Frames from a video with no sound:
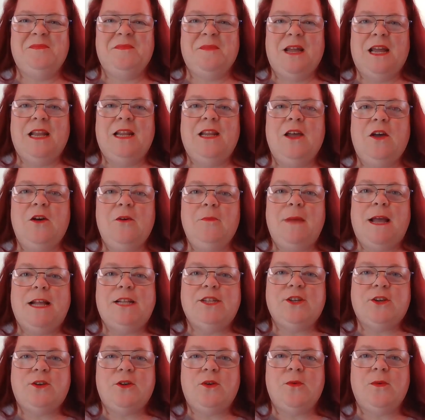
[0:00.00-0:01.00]
Hello,
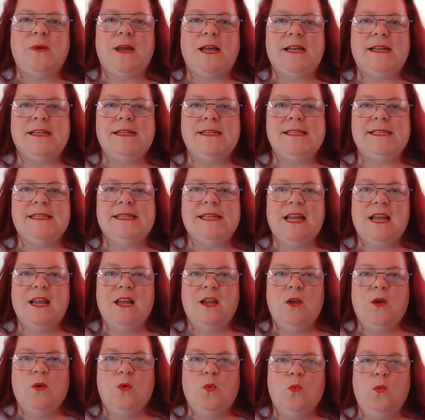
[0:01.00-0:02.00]
magical ones.
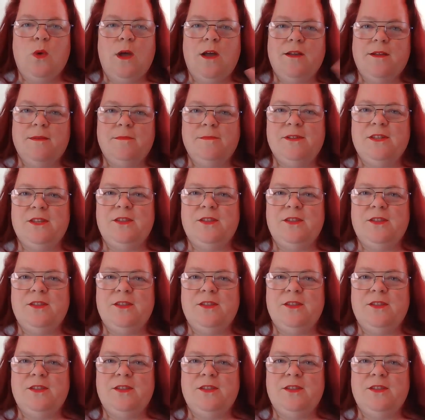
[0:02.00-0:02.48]
Welcome